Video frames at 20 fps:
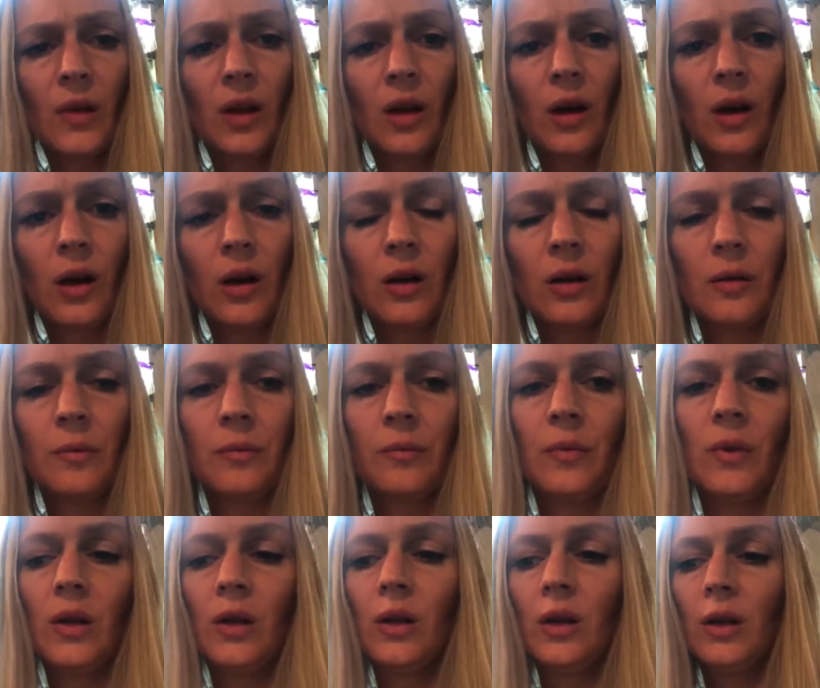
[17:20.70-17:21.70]
And
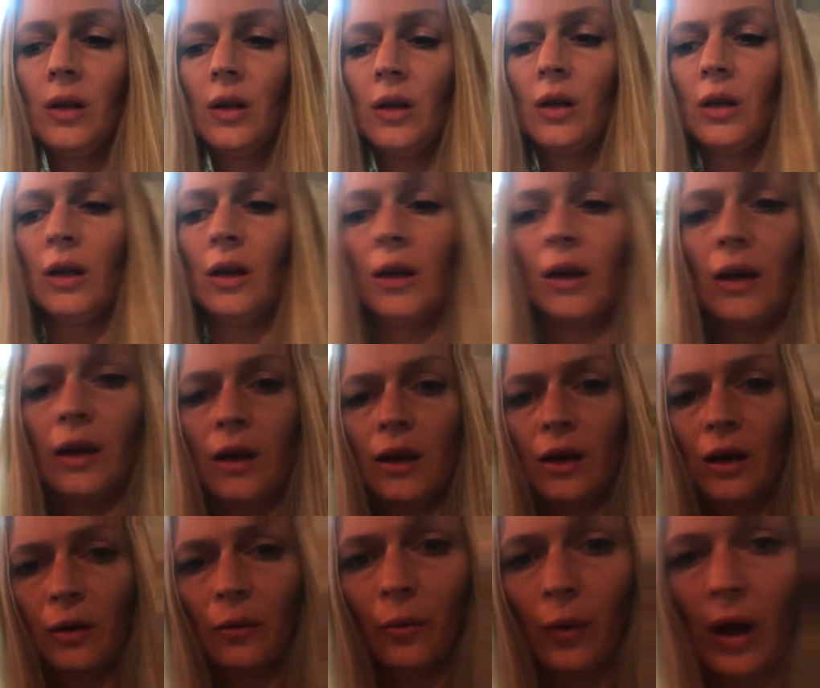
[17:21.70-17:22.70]

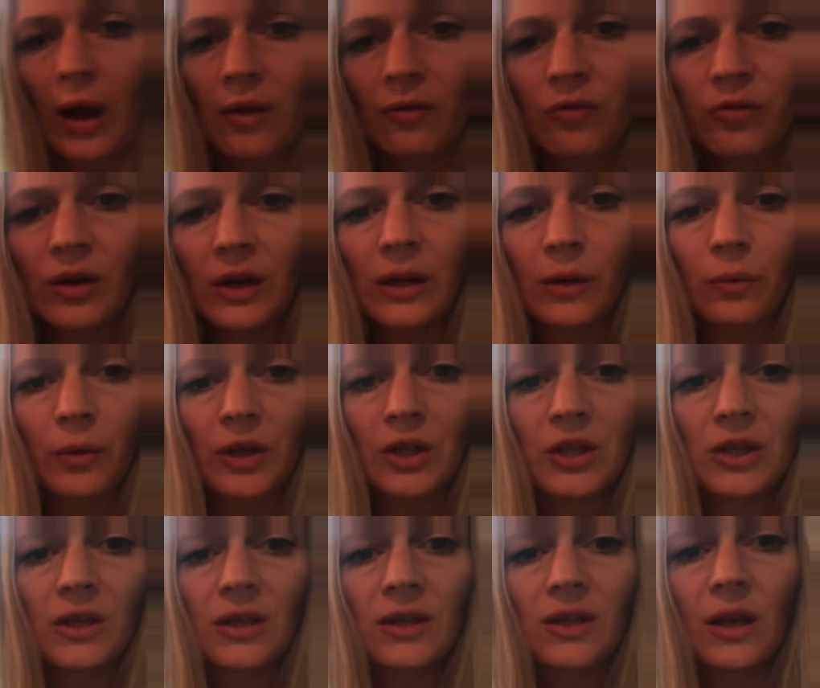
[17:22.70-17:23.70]
I really wish
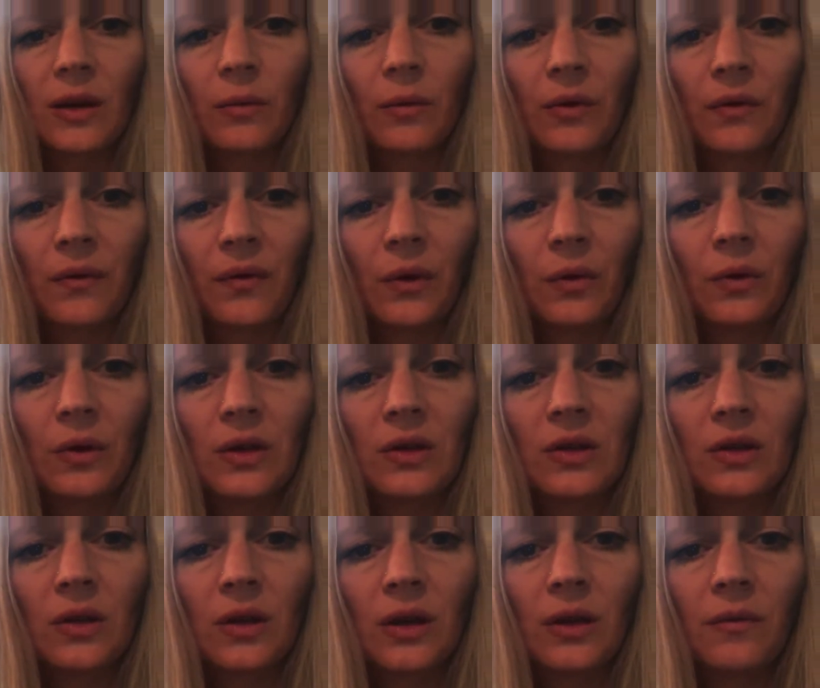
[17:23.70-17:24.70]
this thing would focus
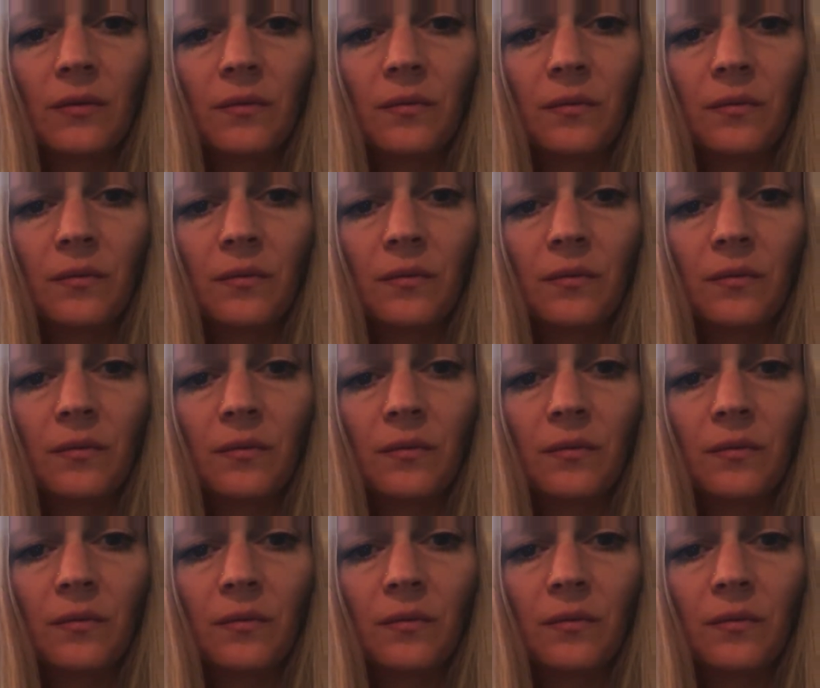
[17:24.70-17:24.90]
on it.